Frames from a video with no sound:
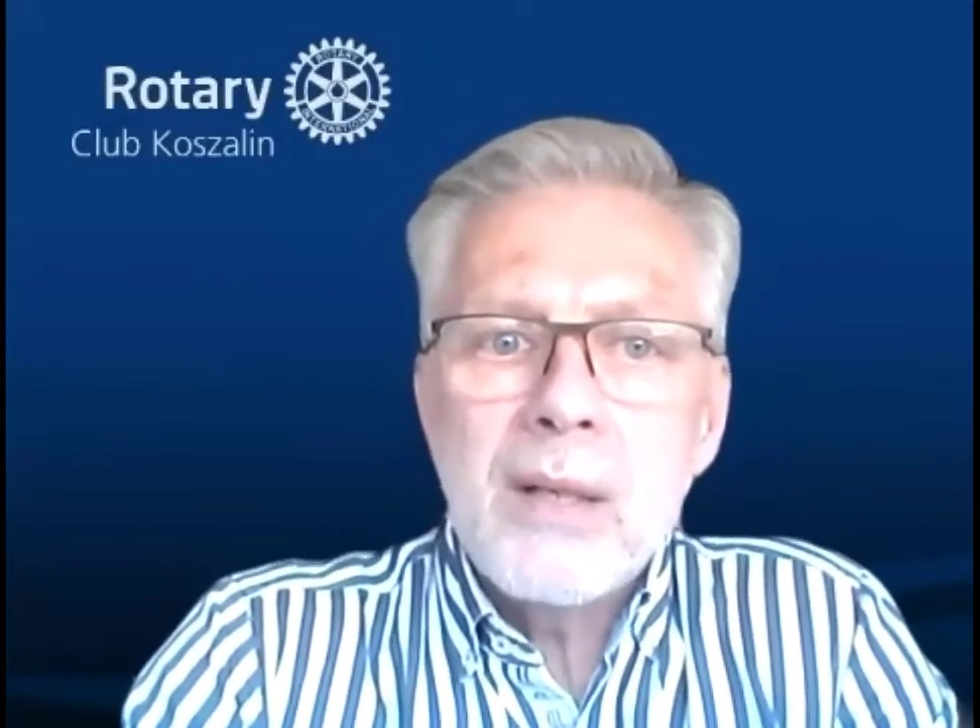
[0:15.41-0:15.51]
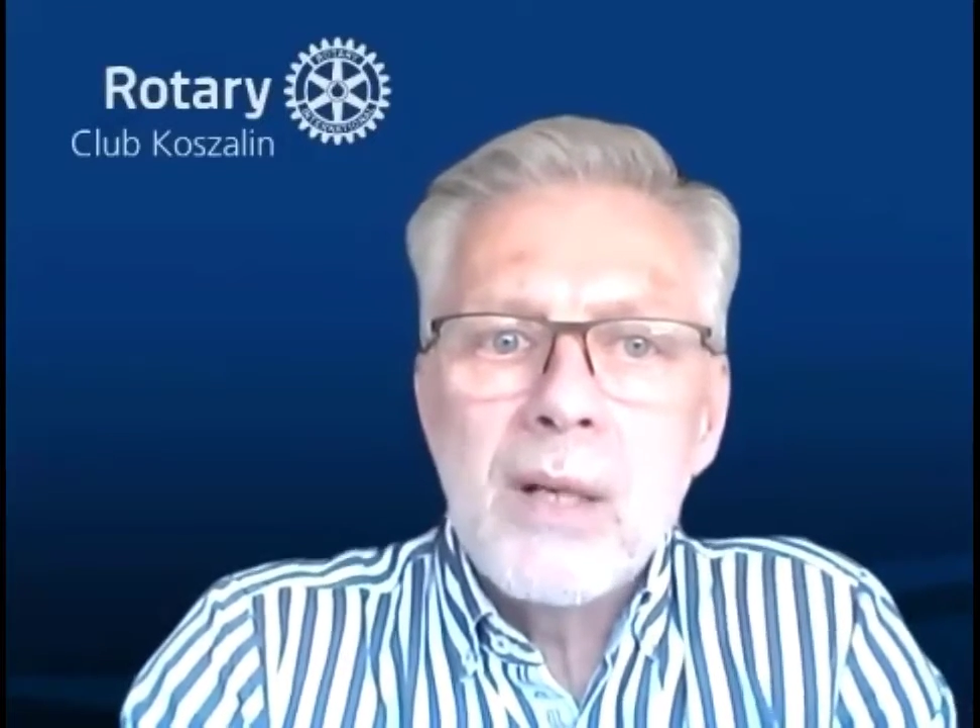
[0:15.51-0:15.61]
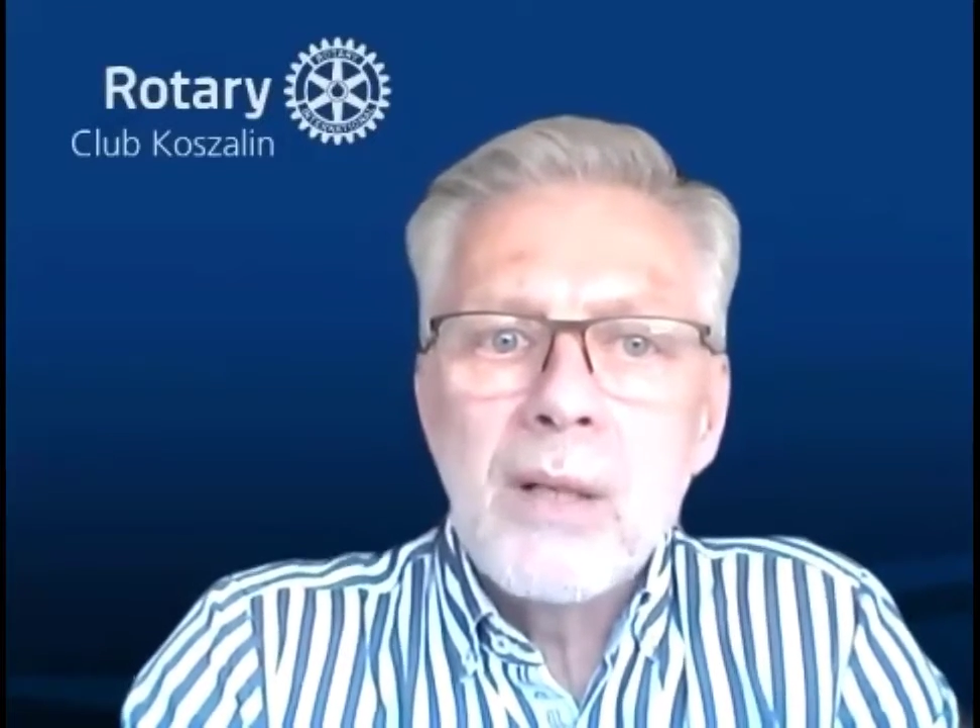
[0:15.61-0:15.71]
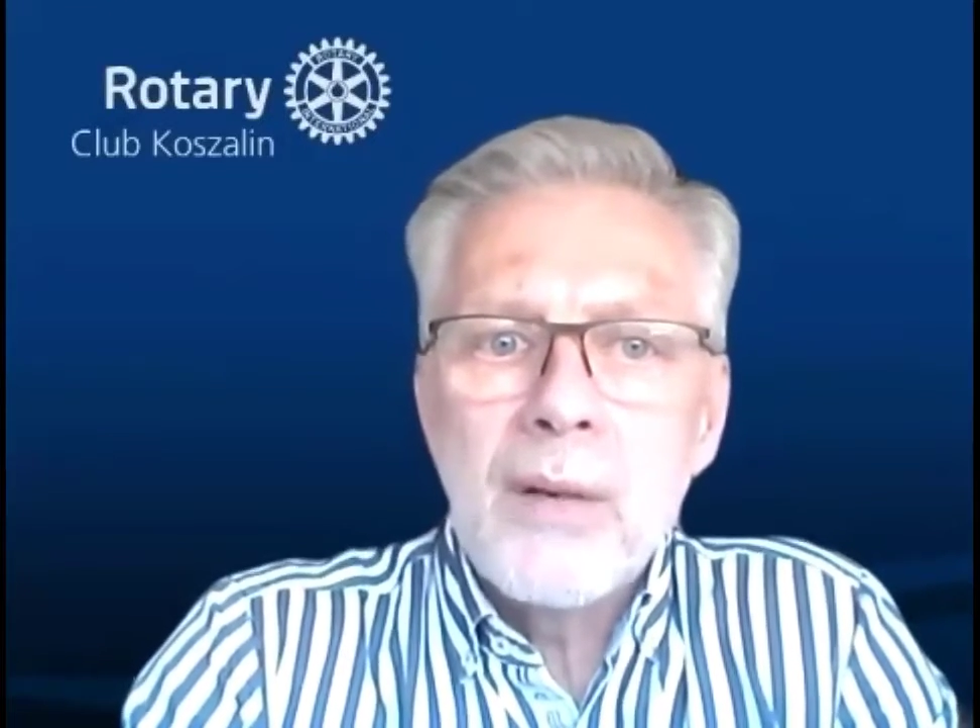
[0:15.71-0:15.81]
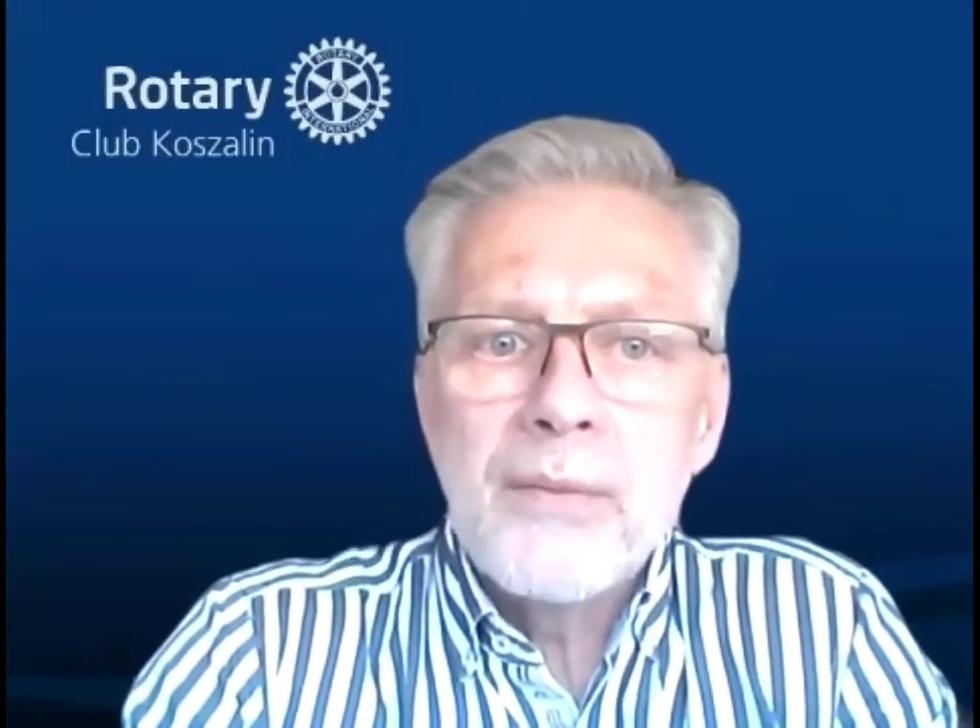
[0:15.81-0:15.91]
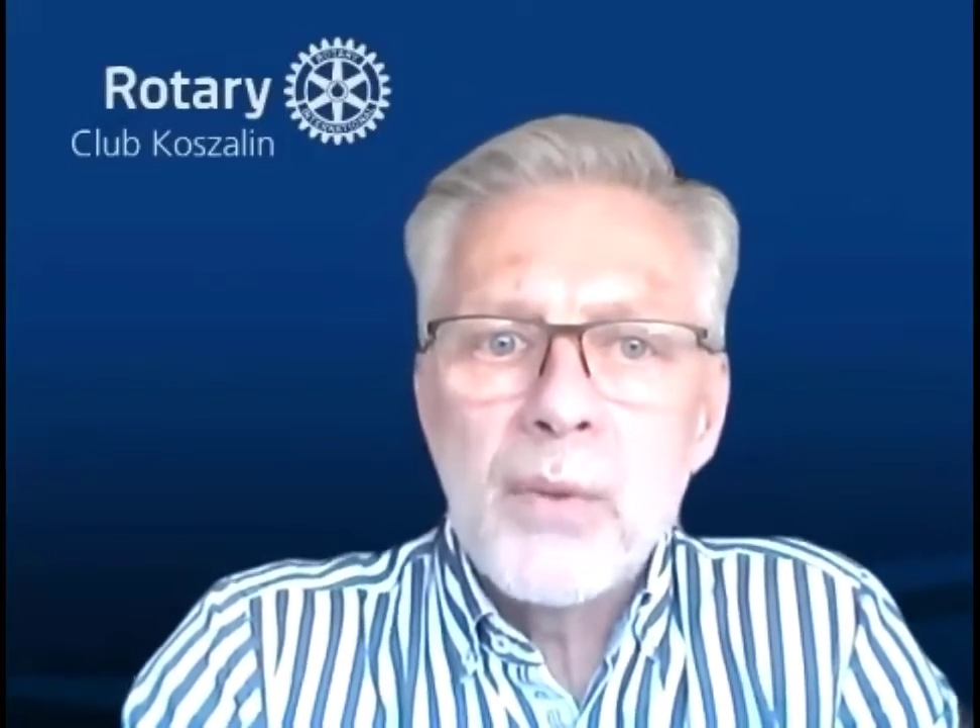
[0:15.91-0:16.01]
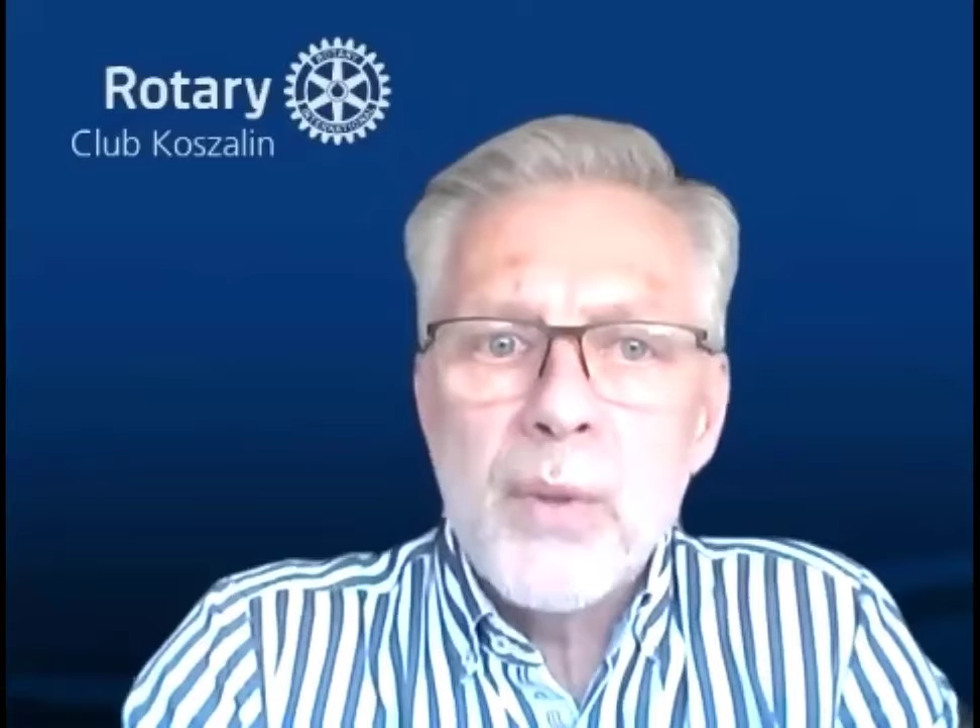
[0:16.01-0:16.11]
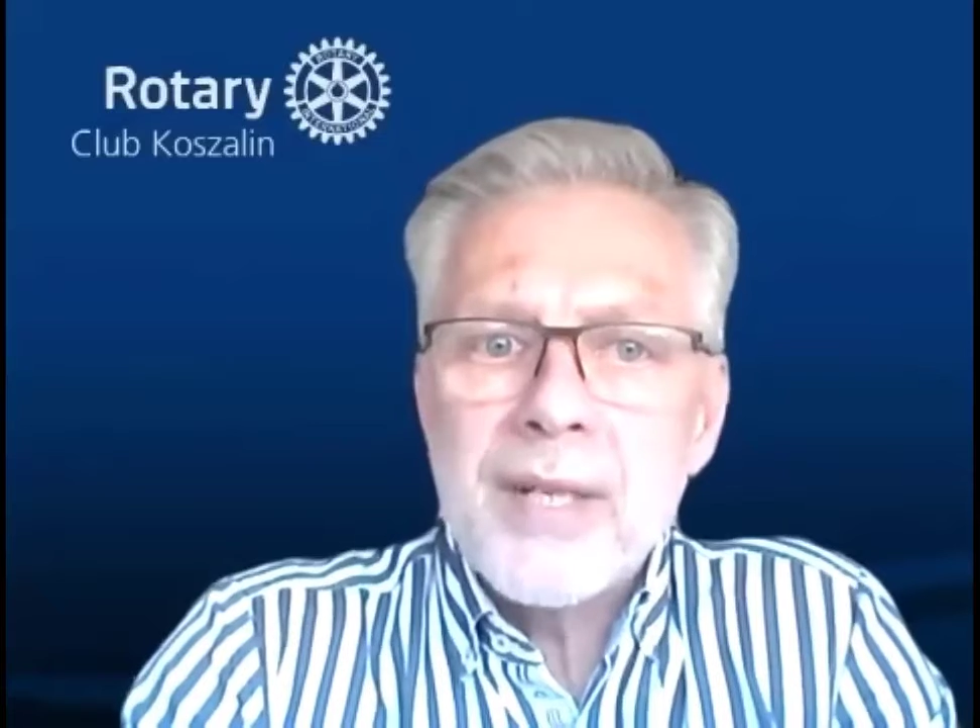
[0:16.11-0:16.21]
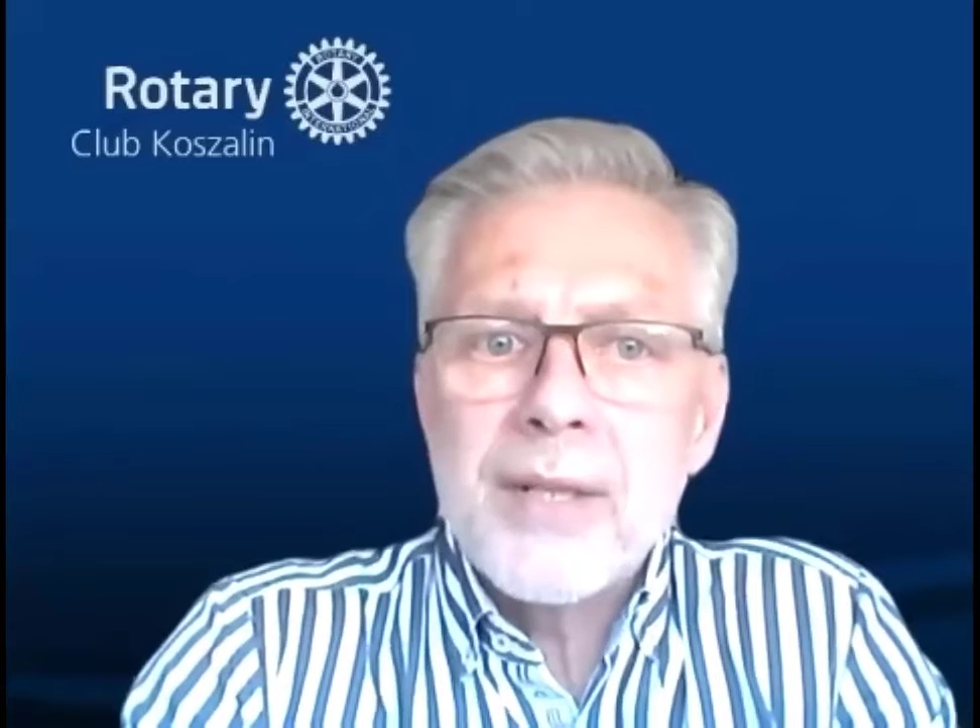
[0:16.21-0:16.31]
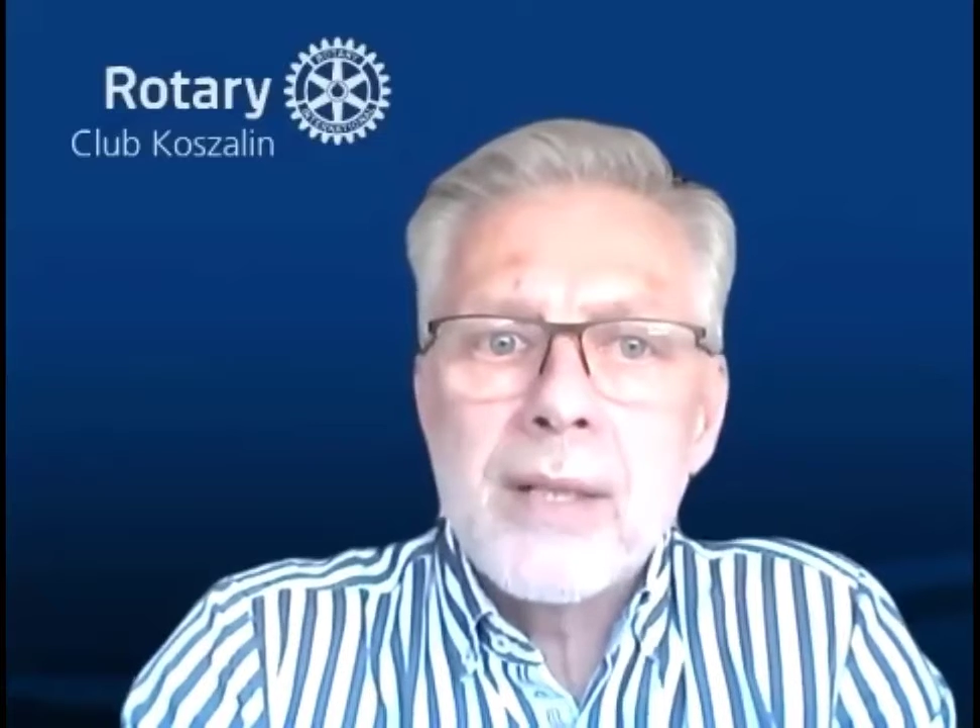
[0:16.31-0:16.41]
goal of
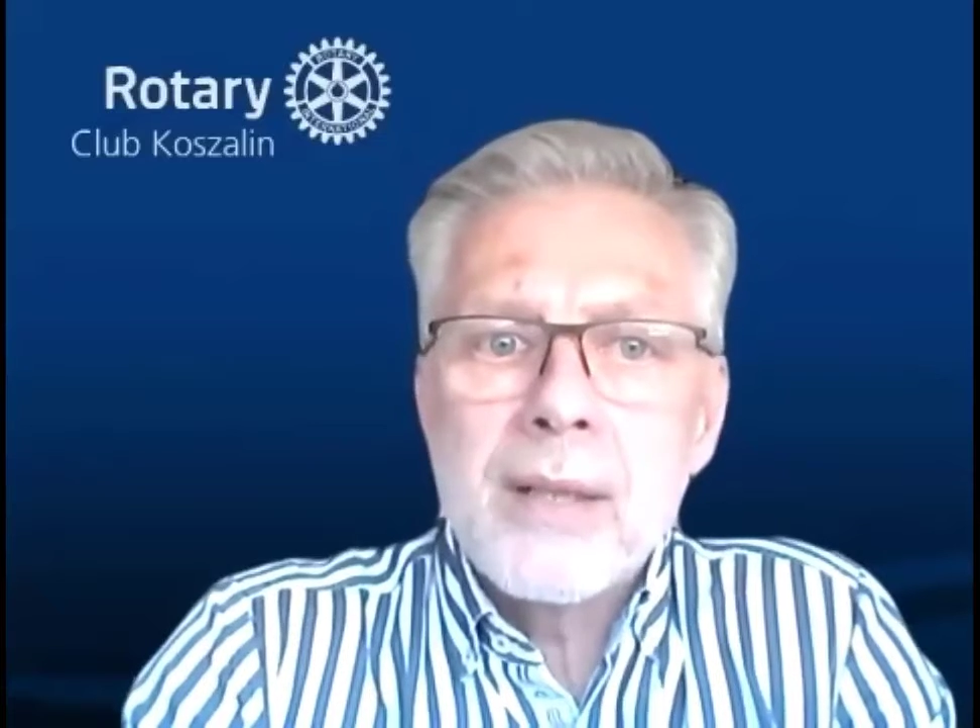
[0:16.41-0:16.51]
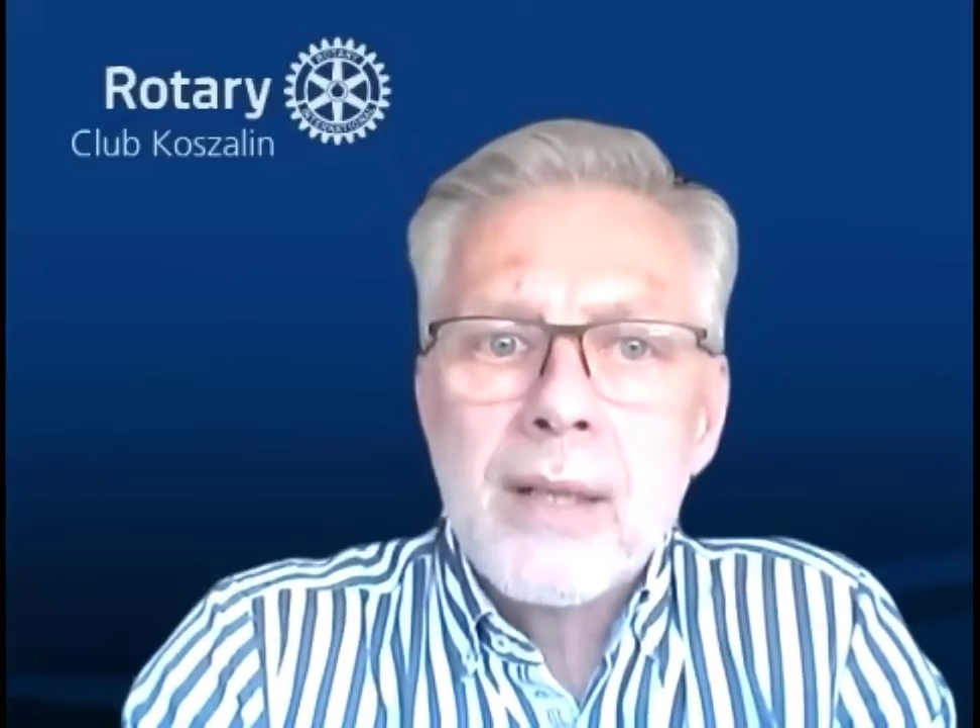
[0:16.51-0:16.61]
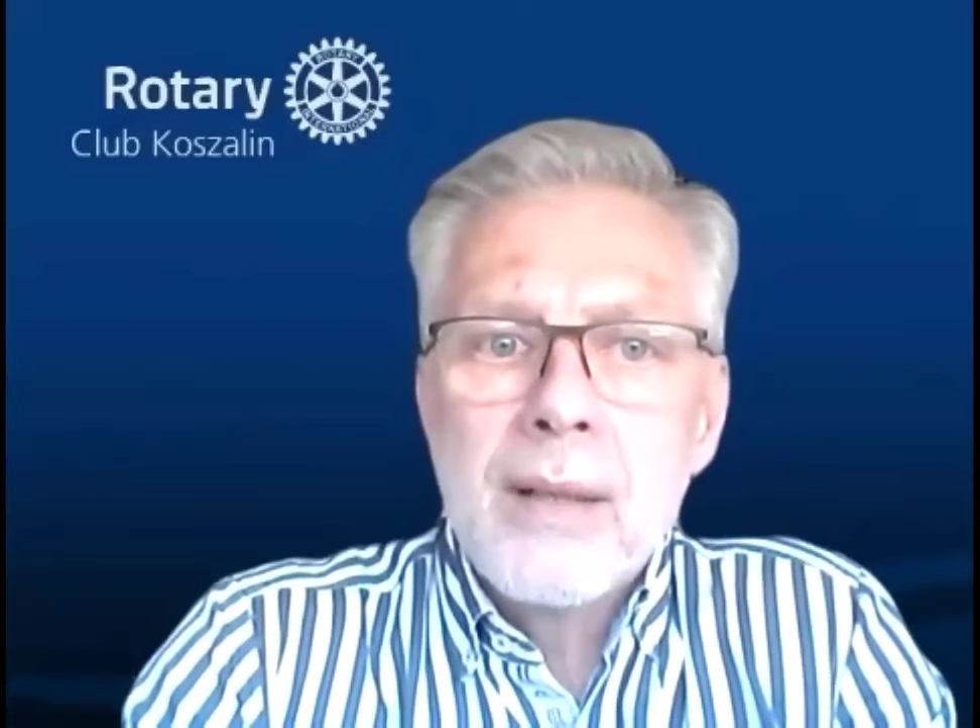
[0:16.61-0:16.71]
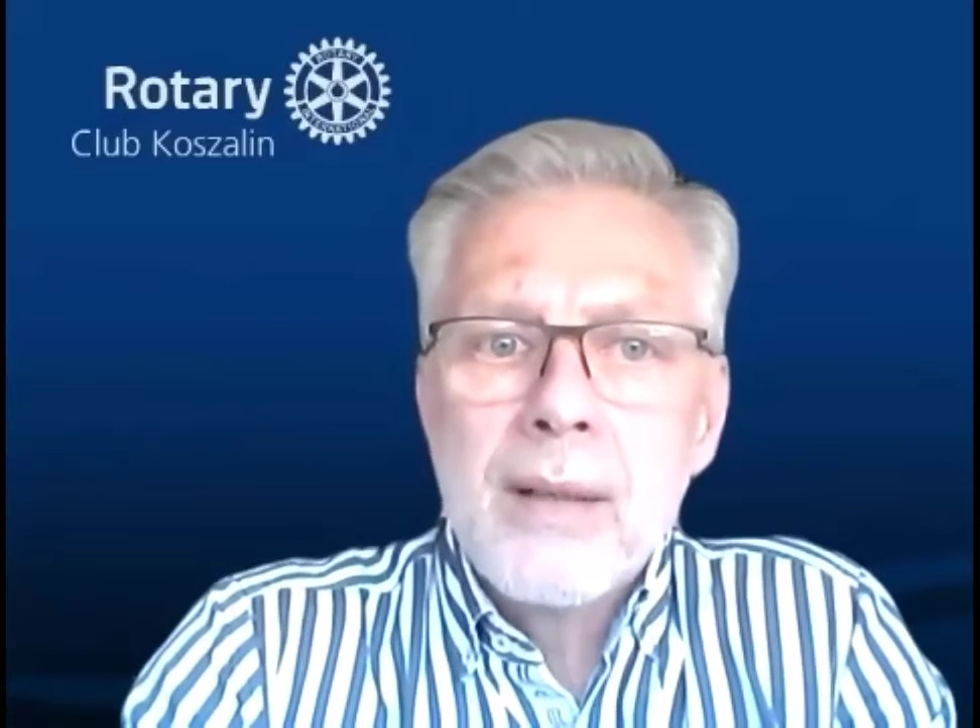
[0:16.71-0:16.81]
Russia.